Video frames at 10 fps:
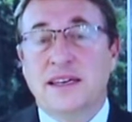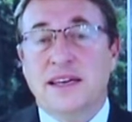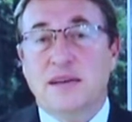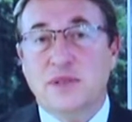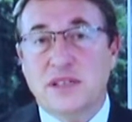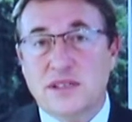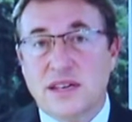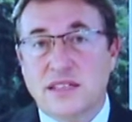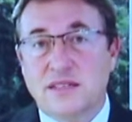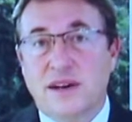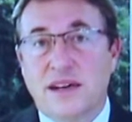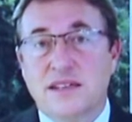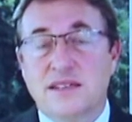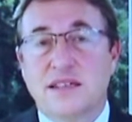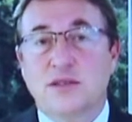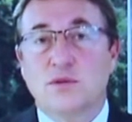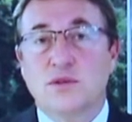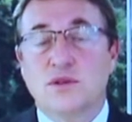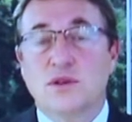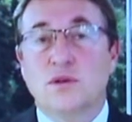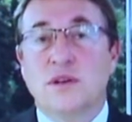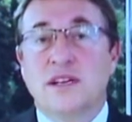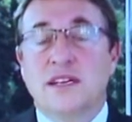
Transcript: can be incentivized and also